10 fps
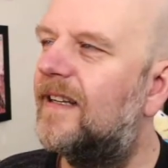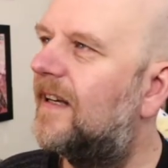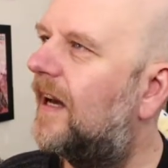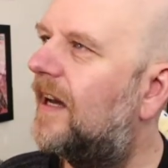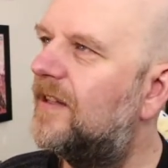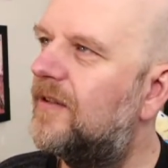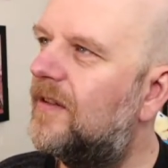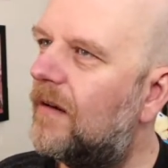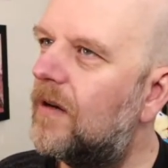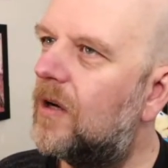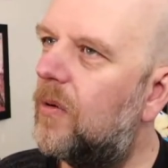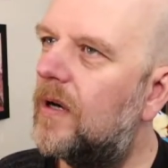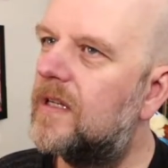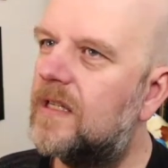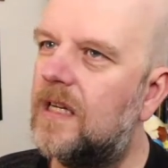And you don't
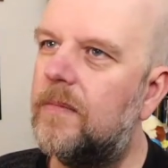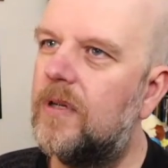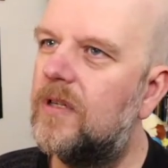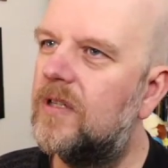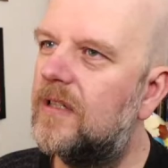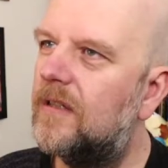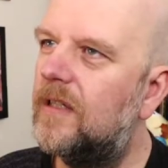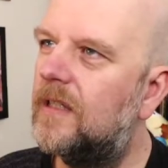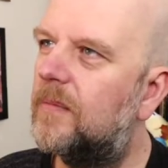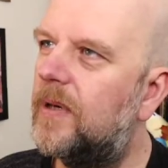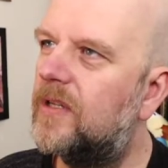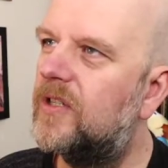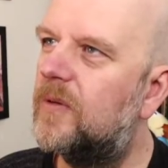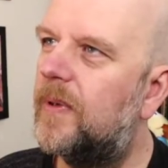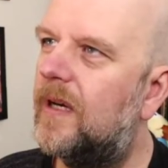quite see it because you need the picture
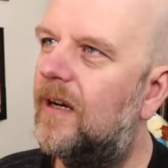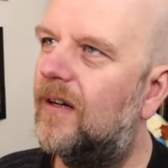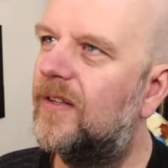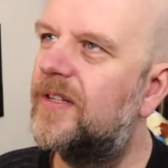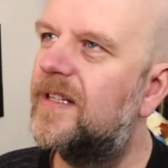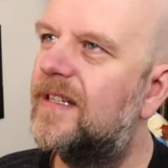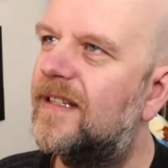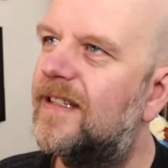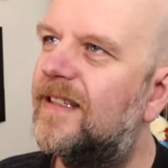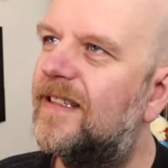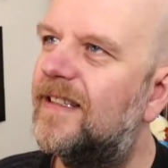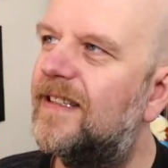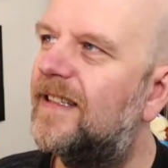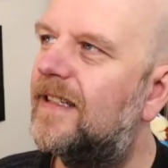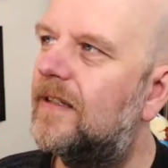to be enhanced.
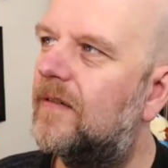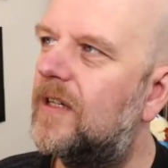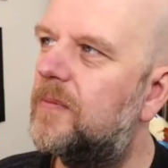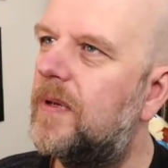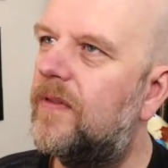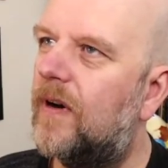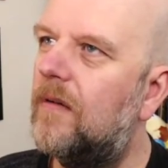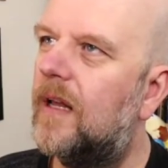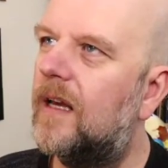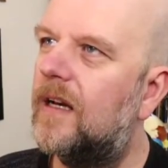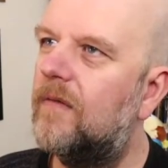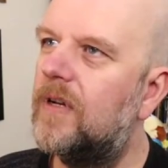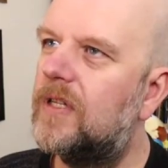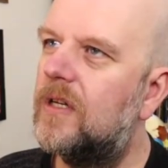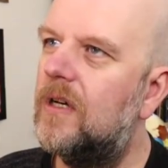Right, he's been thrown out and he
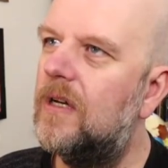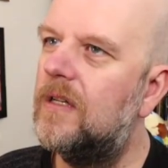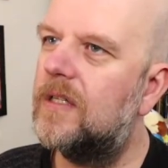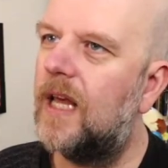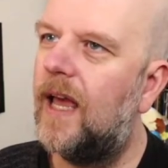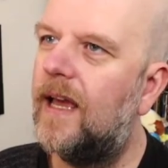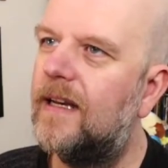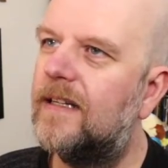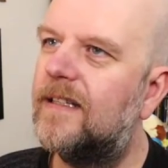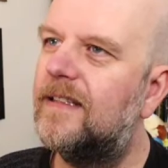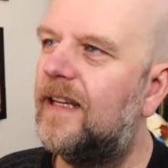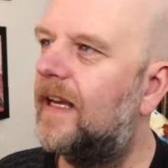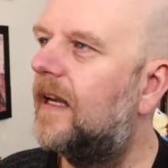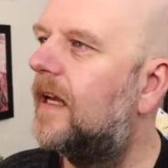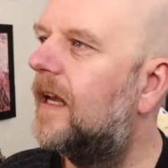returns, and yeah,
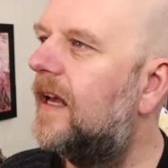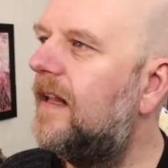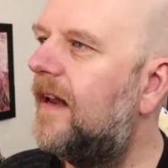in that